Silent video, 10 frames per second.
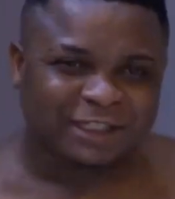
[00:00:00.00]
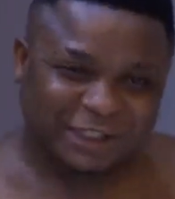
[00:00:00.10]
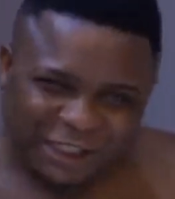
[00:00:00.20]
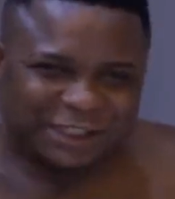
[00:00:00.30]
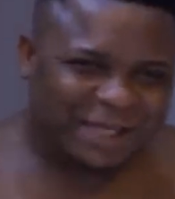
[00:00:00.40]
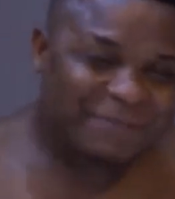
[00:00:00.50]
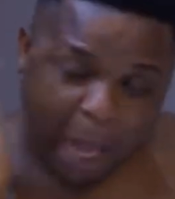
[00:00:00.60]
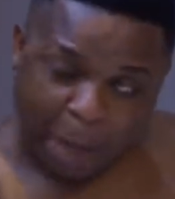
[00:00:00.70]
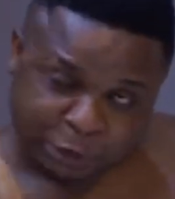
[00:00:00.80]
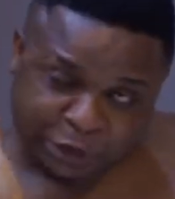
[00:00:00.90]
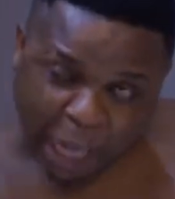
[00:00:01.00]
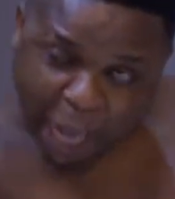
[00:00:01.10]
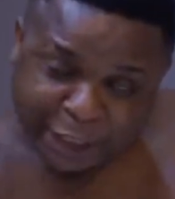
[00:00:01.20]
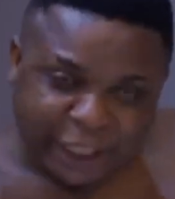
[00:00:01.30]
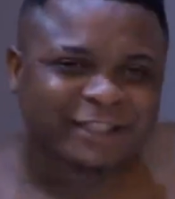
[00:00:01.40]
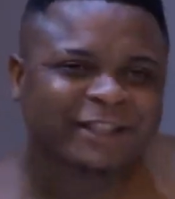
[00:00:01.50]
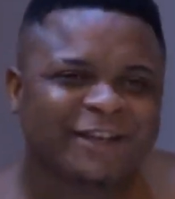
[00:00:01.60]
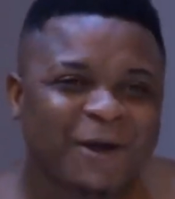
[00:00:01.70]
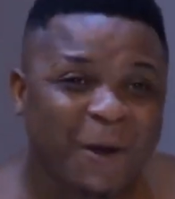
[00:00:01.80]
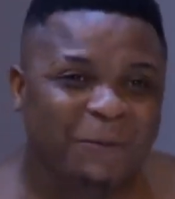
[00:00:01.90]
Chidi is telling me I'm tired.
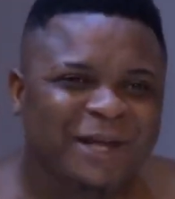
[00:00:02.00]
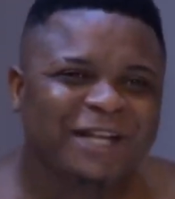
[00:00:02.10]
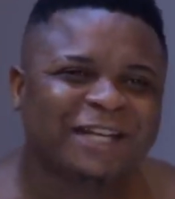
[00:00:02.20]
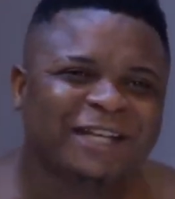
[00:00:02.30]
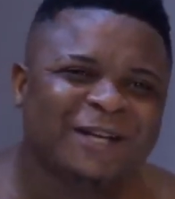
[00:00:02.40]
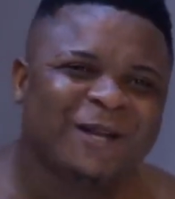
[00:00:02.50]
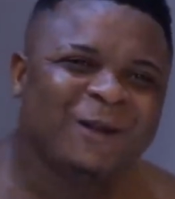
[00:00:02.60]
Oh really?